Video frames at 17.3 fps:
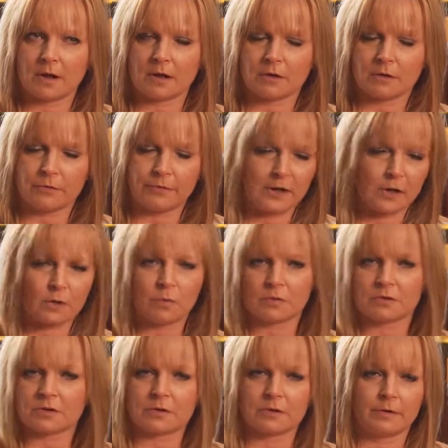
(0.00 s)
green
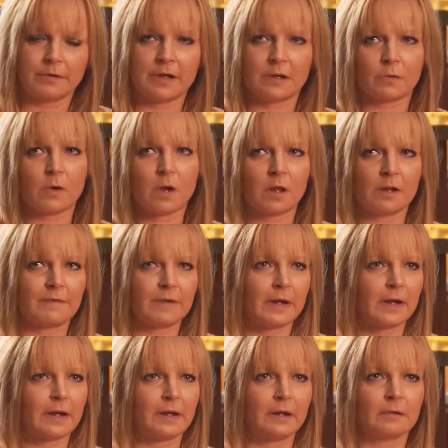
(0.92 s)

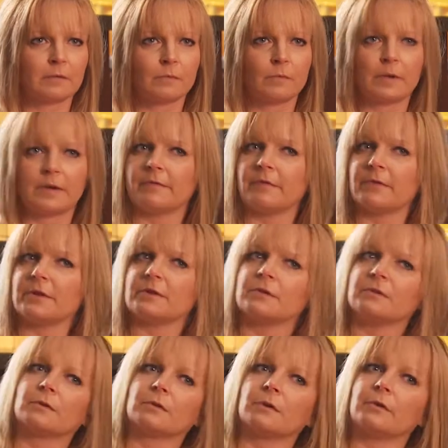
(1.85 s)
qualified, whatever the
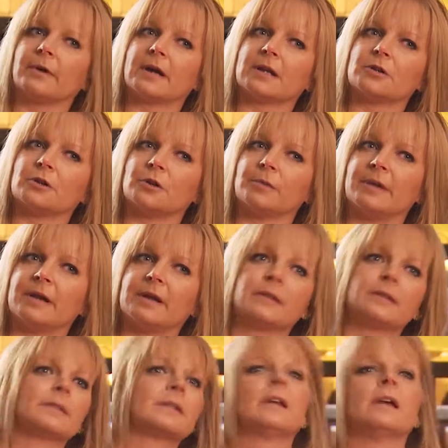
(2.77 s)
correct term
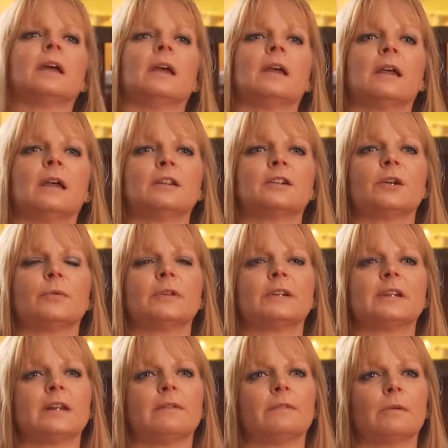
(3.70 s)
is, and so
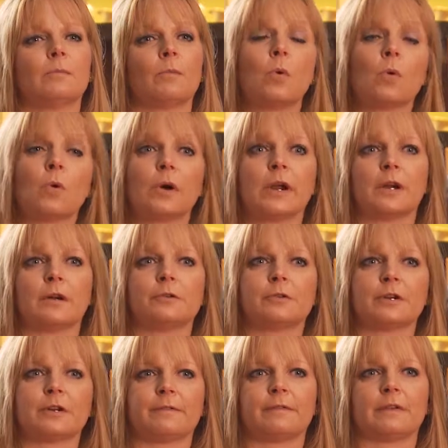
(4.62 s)
it's even more
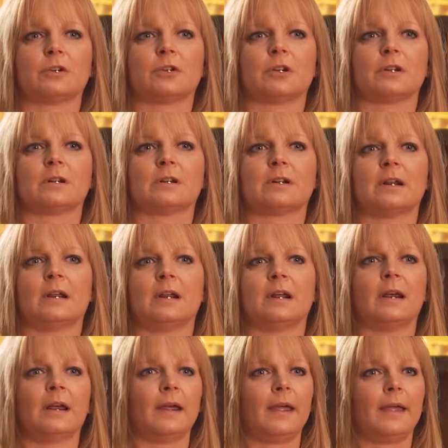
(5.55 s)
energy efficient.
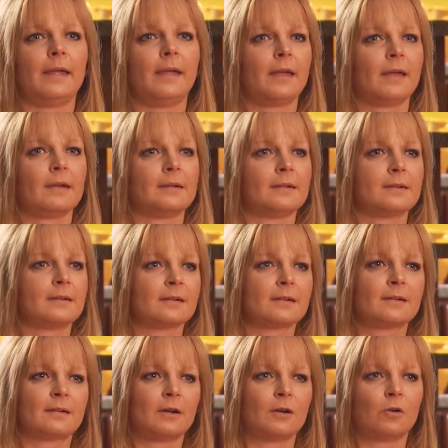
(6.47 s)
And
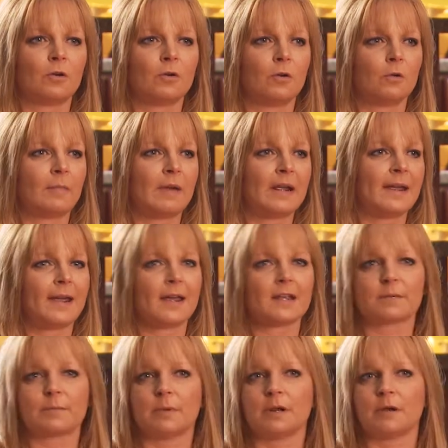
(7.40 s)
so my
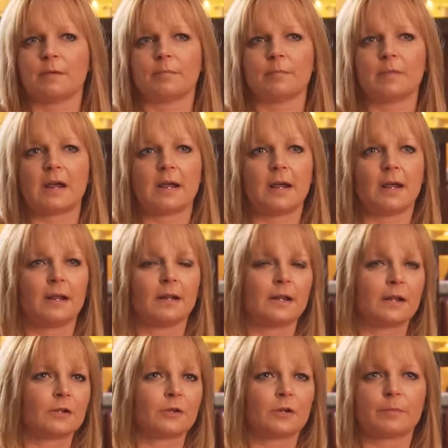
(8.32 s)
gas bill, my
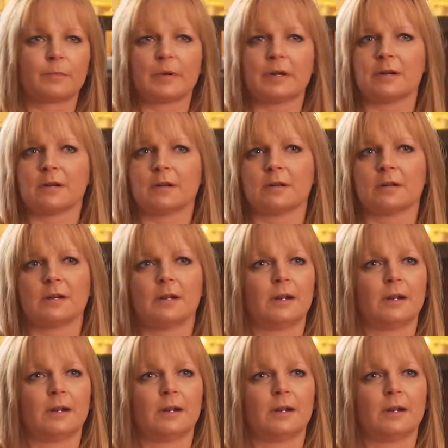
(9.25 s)
electric bill,